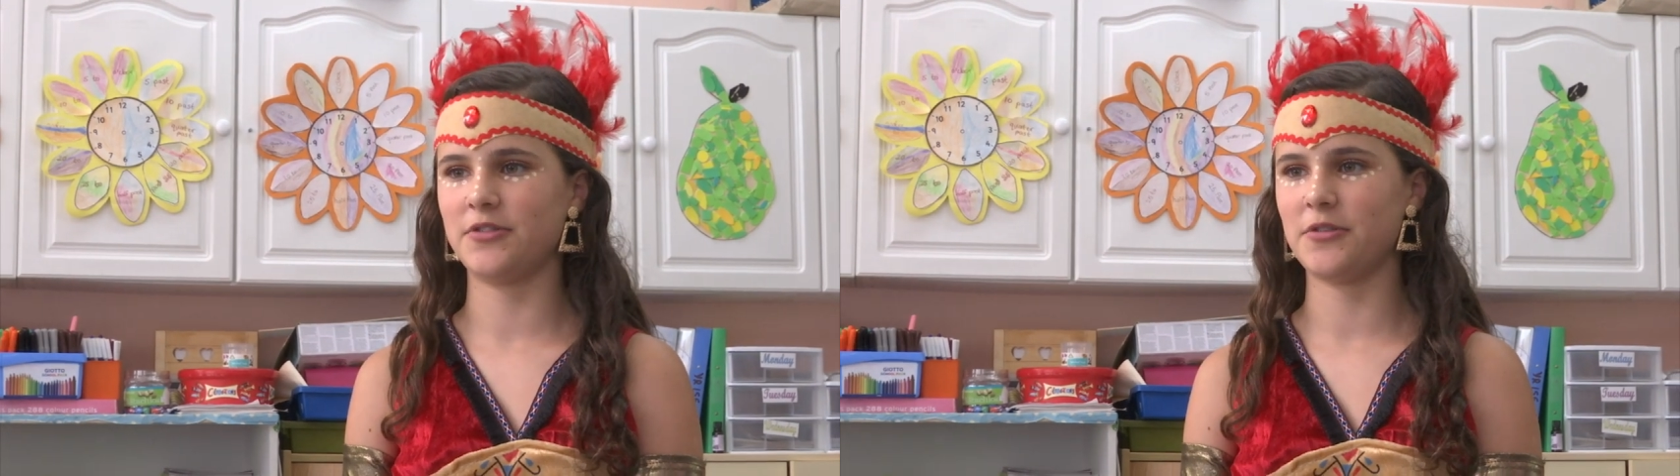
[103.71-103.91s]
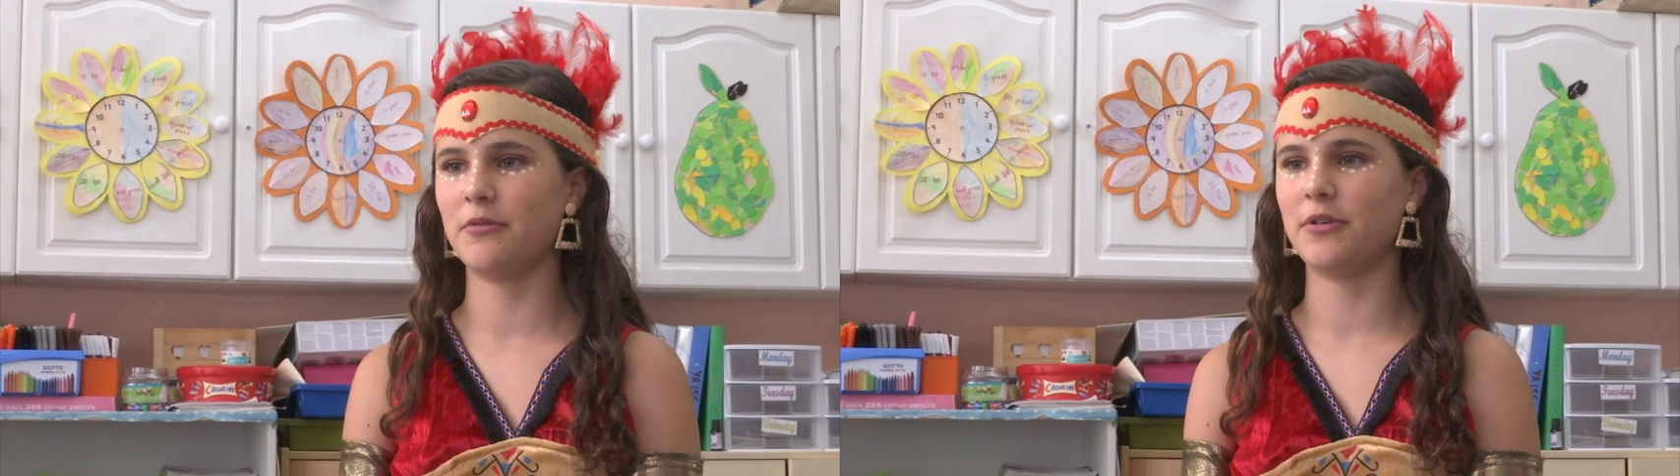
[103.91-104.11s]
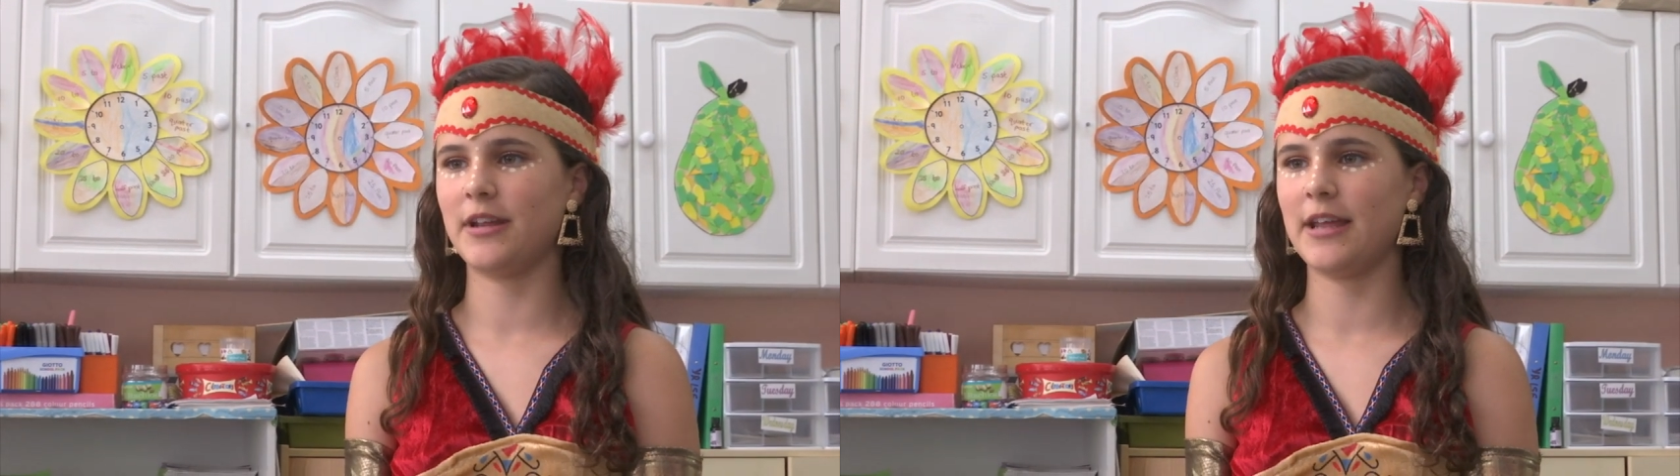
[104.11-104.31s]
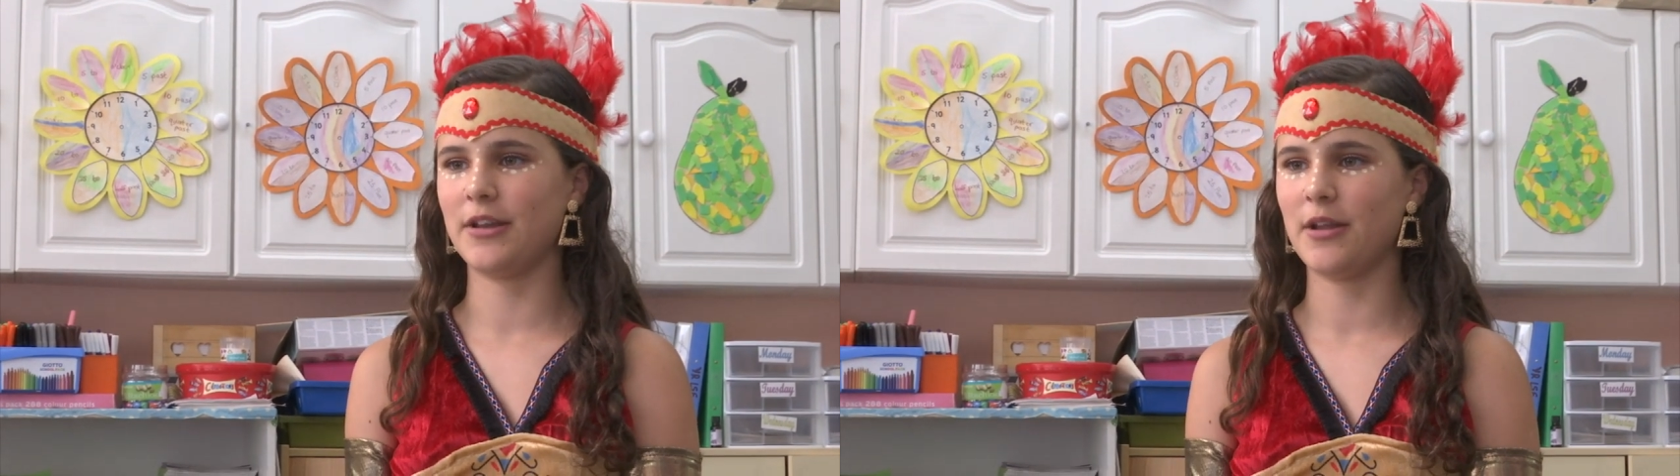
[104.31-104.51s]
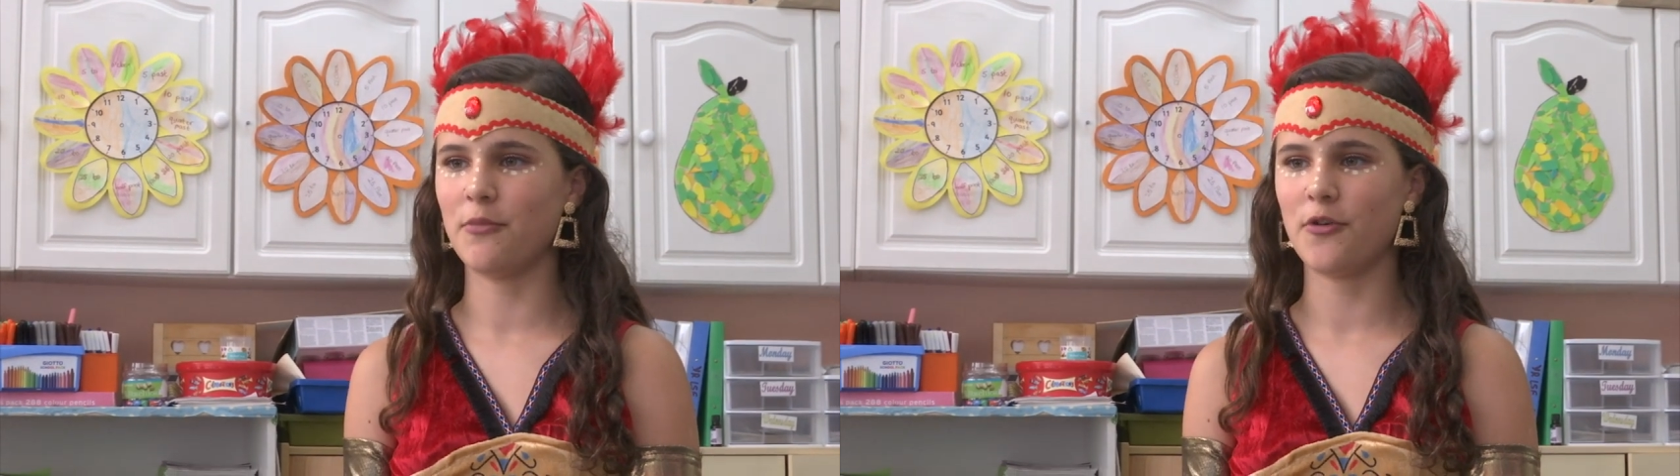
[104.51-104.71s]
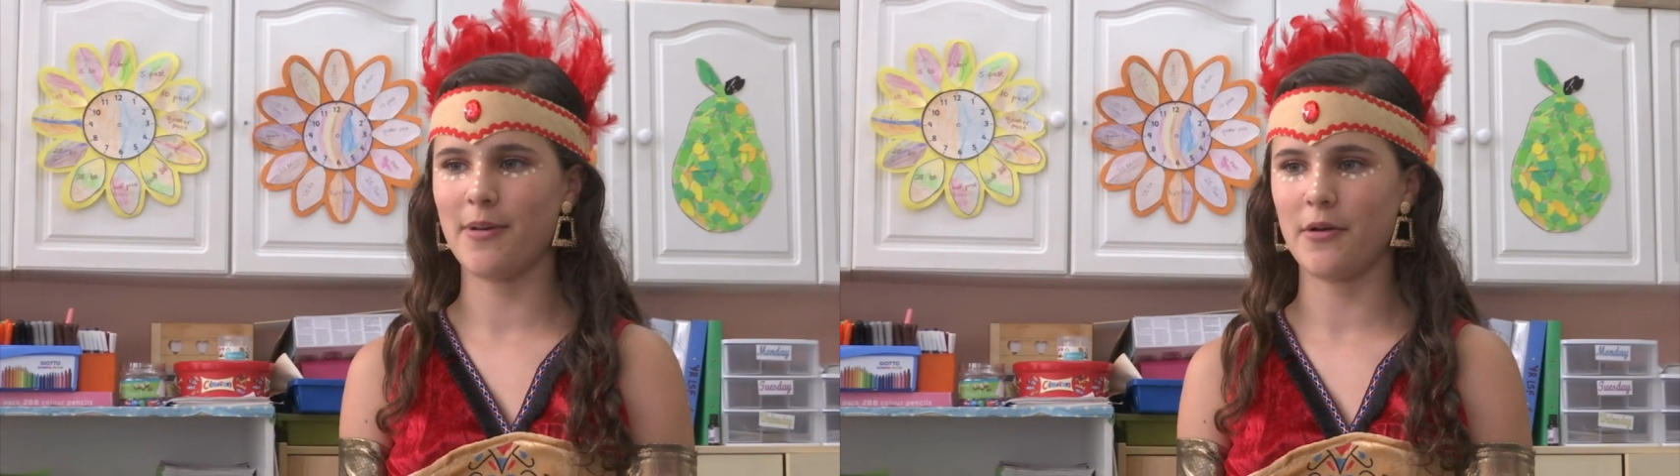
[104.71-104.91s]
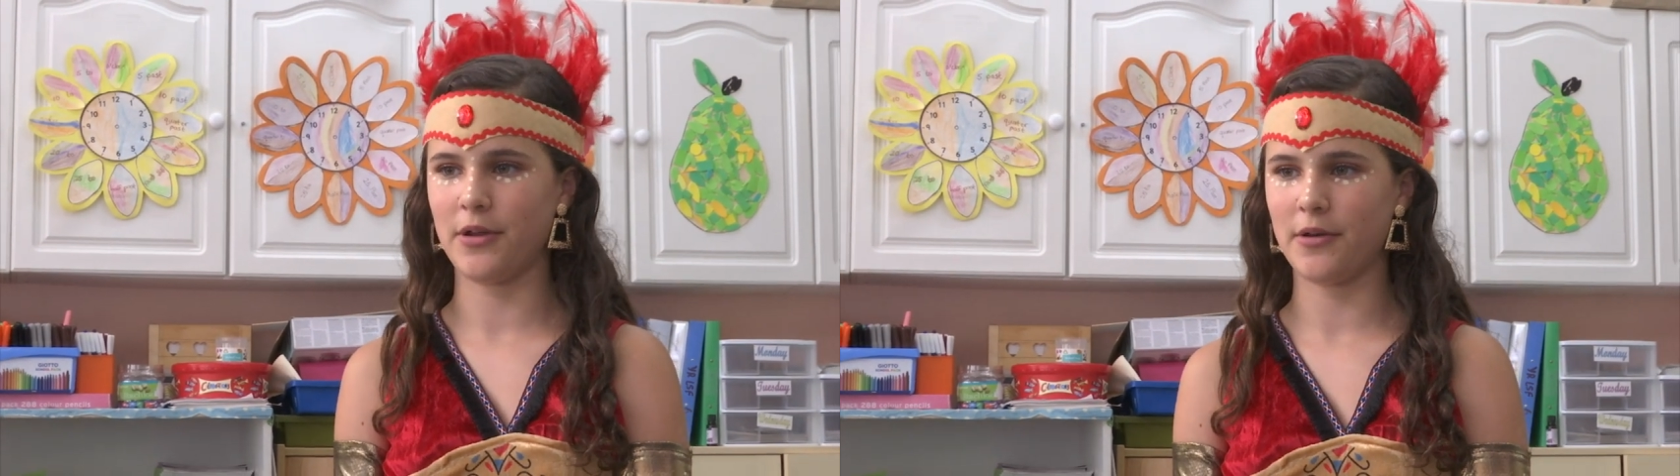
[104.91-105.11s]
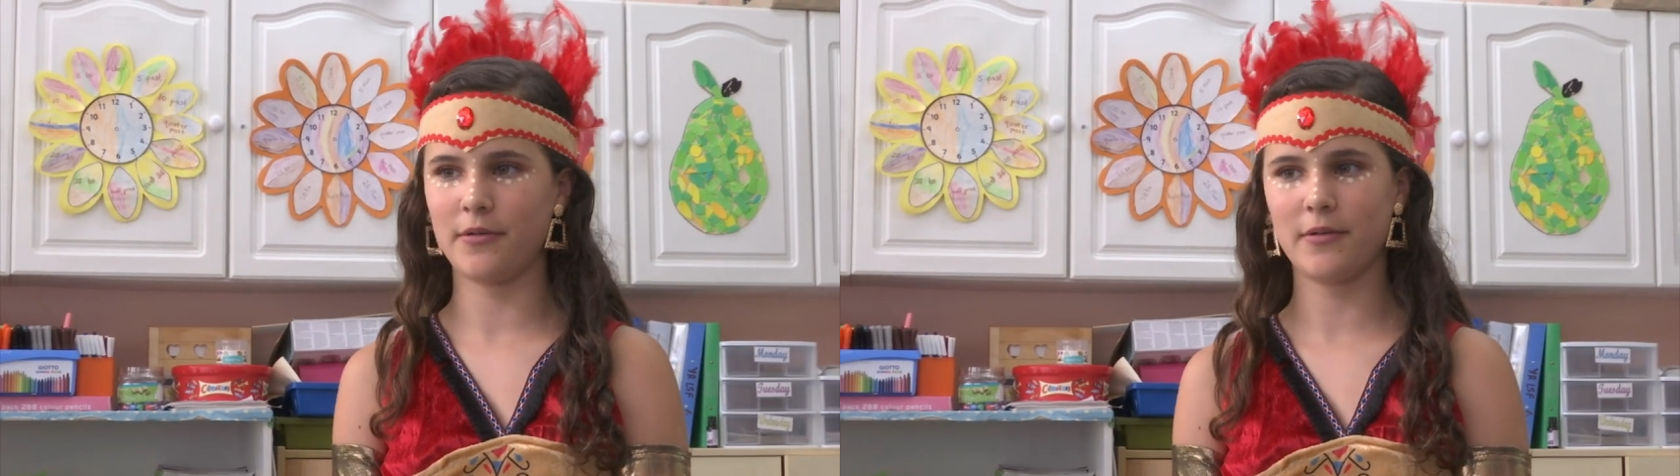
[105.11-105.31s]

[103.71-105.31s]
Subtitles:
so they want to like learn more about it.